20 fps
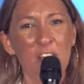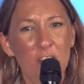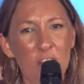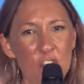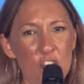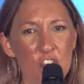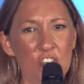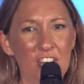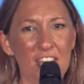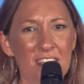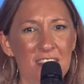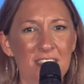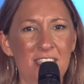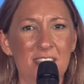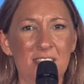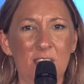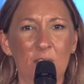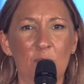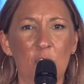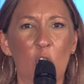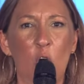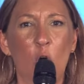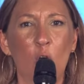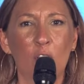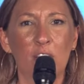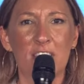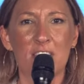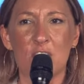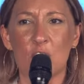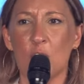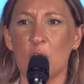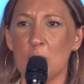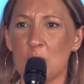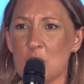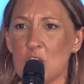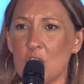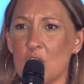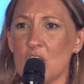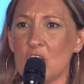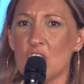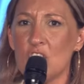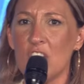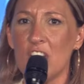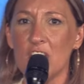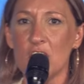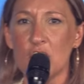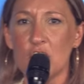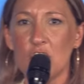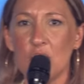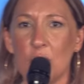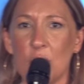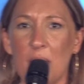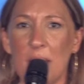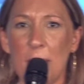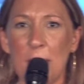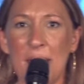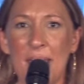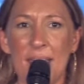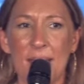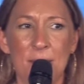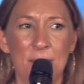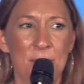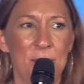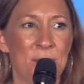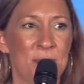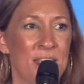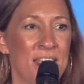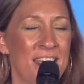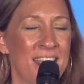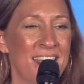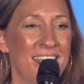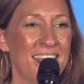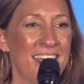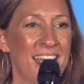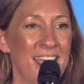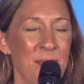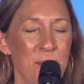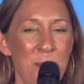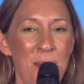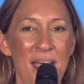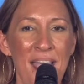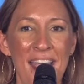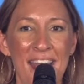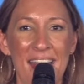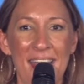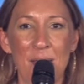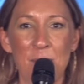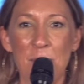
real Jesus of the Holy Scripture to change you. Amen. Amen.